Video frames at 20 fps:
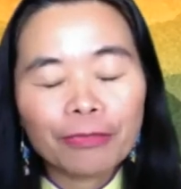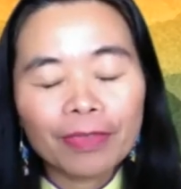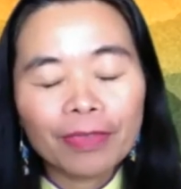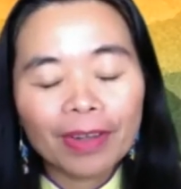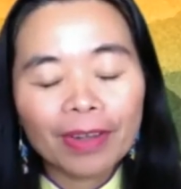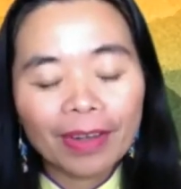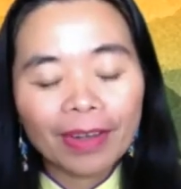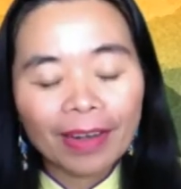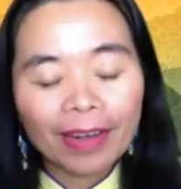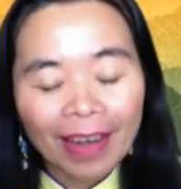
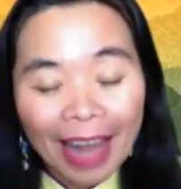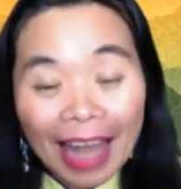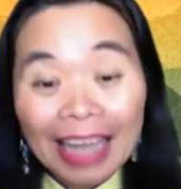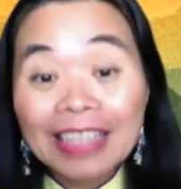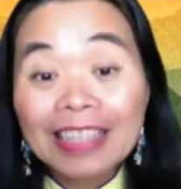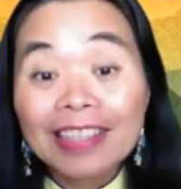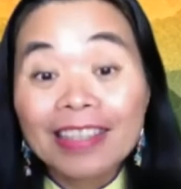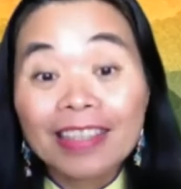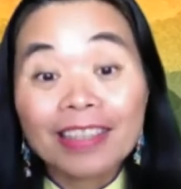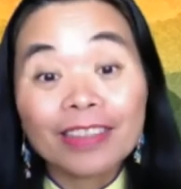
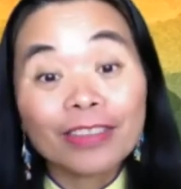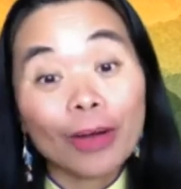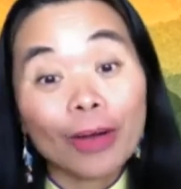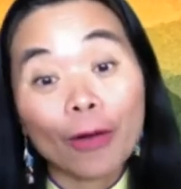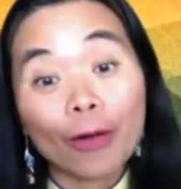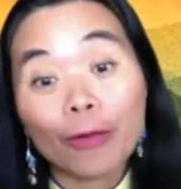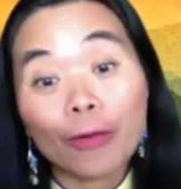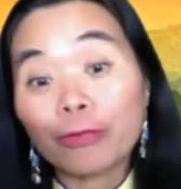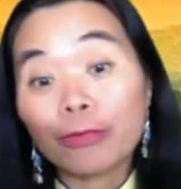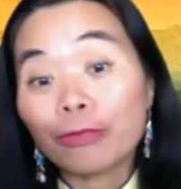legends of
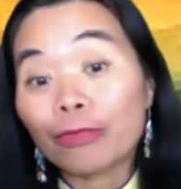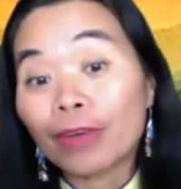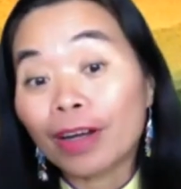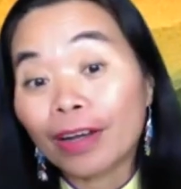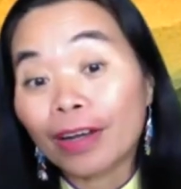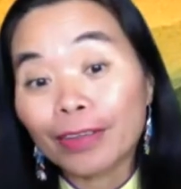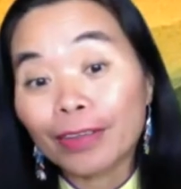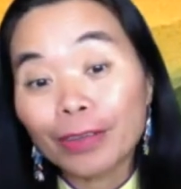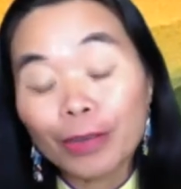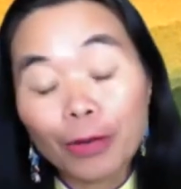you
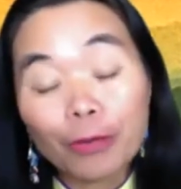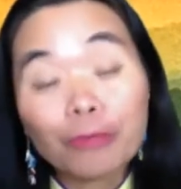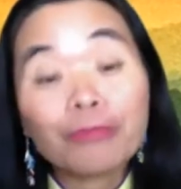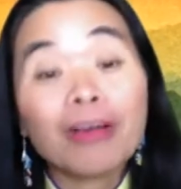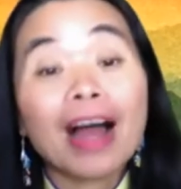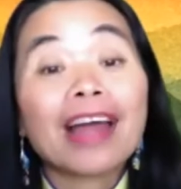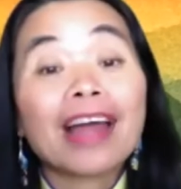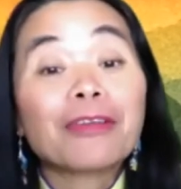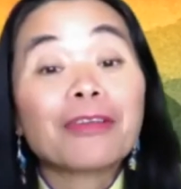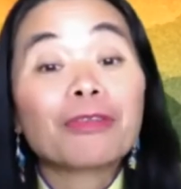know,
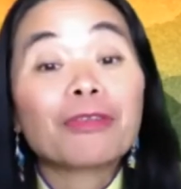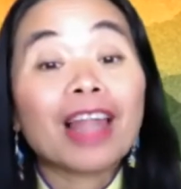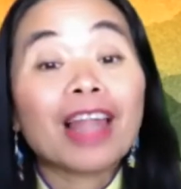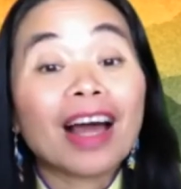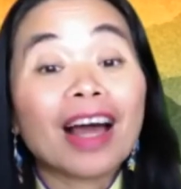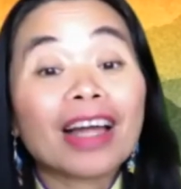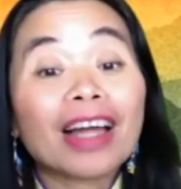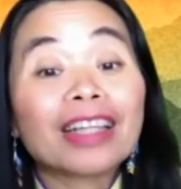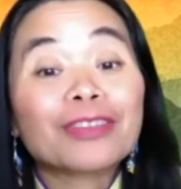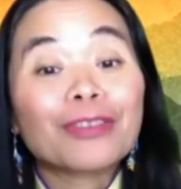
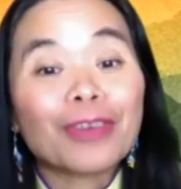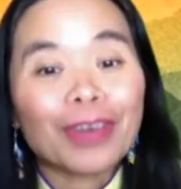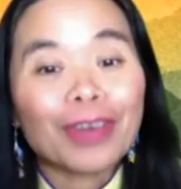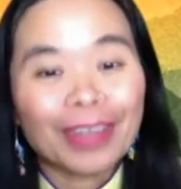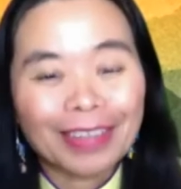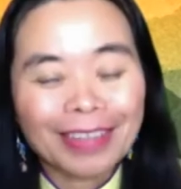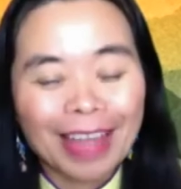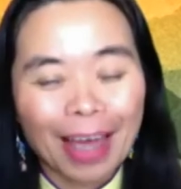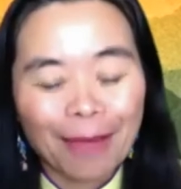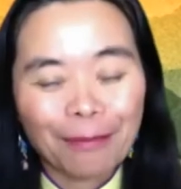fireflies, for
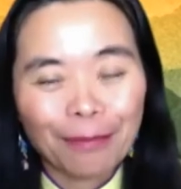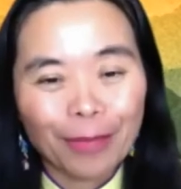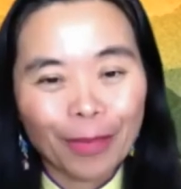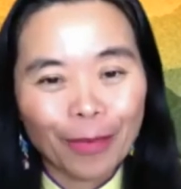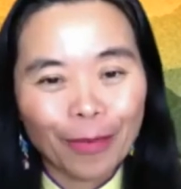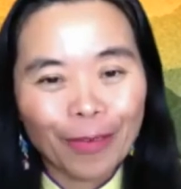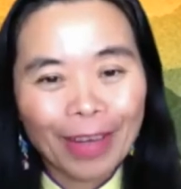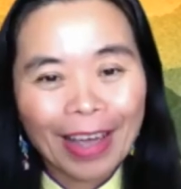example.